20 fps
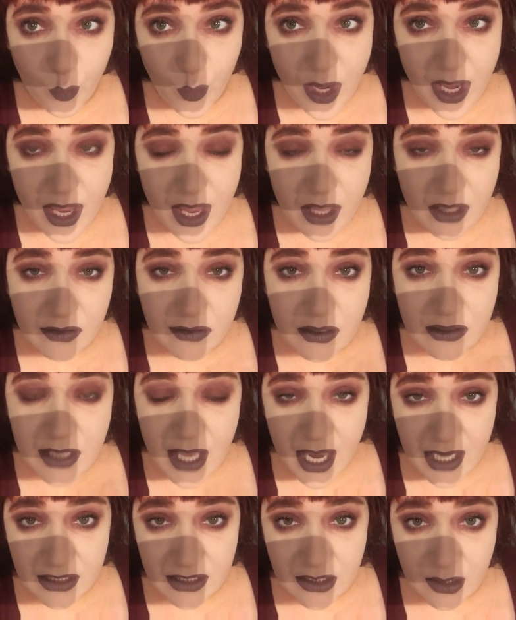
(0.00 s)
with the
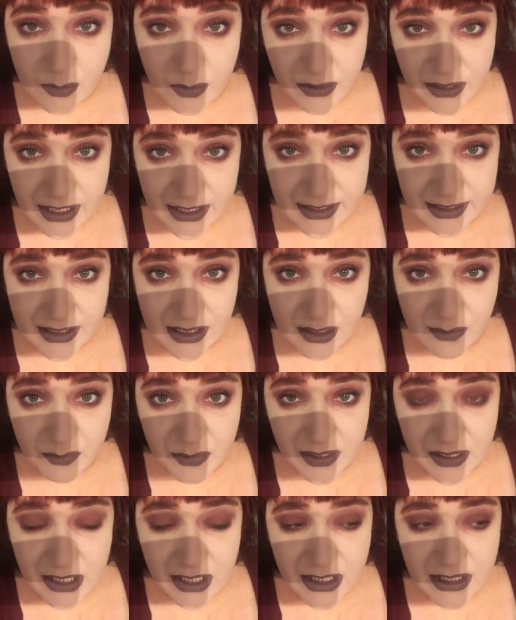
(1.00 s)

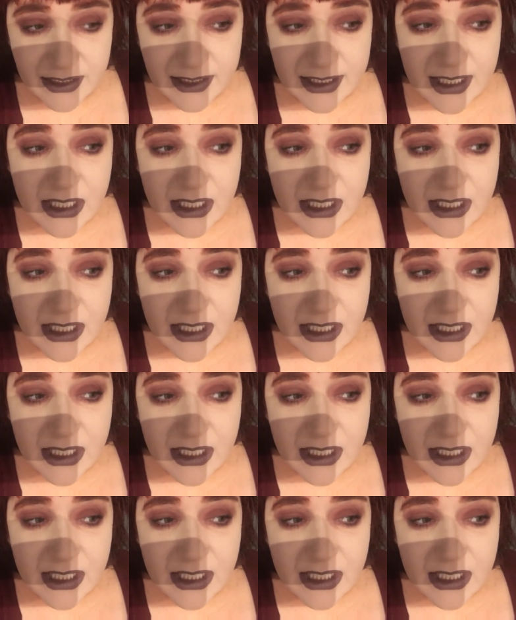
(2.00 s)
NAACP's